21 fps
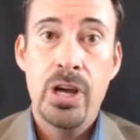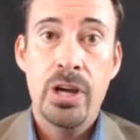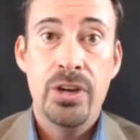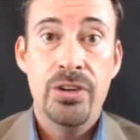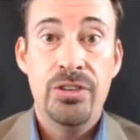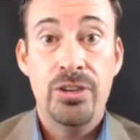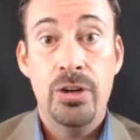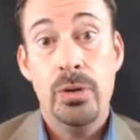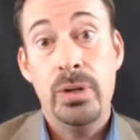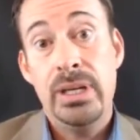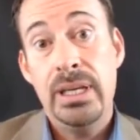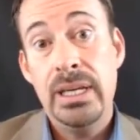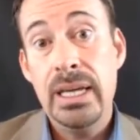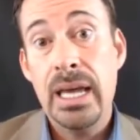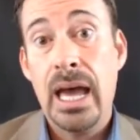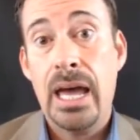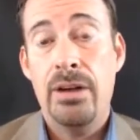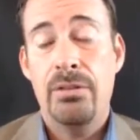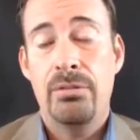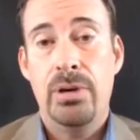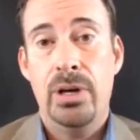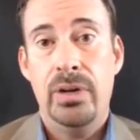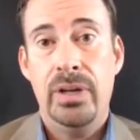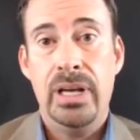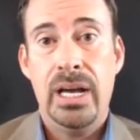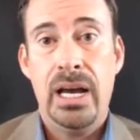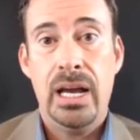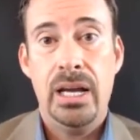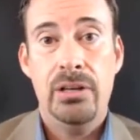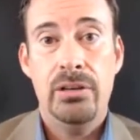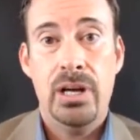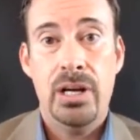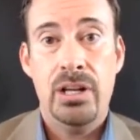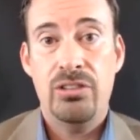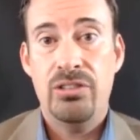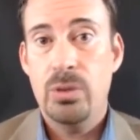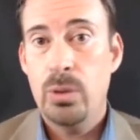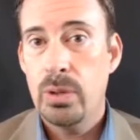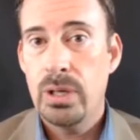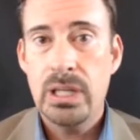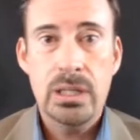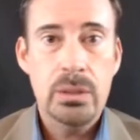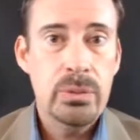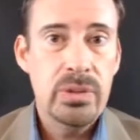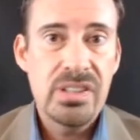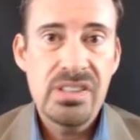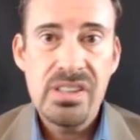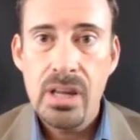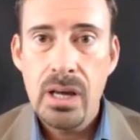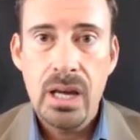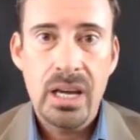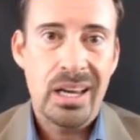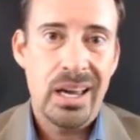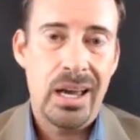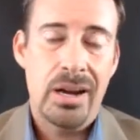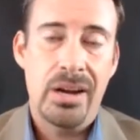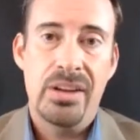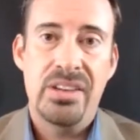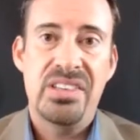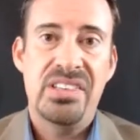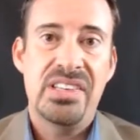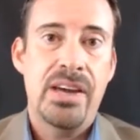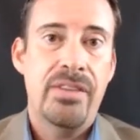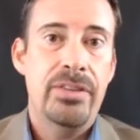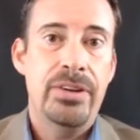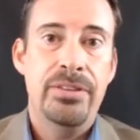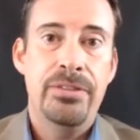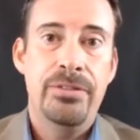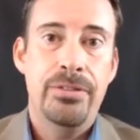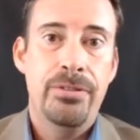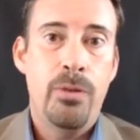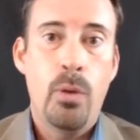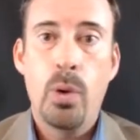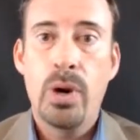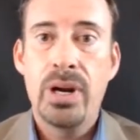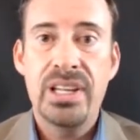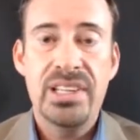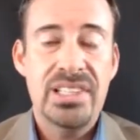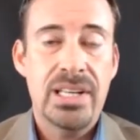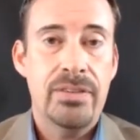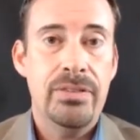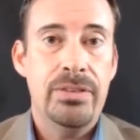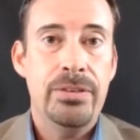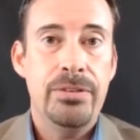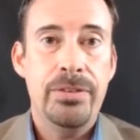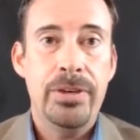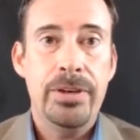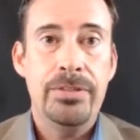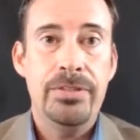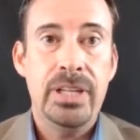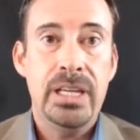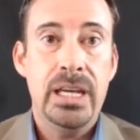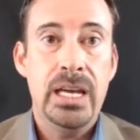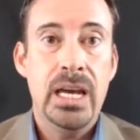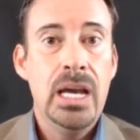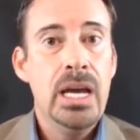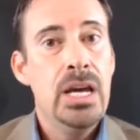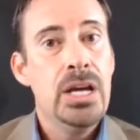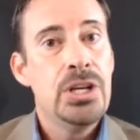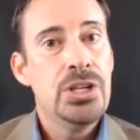So he had a really high credit score. He was like, 740, 750.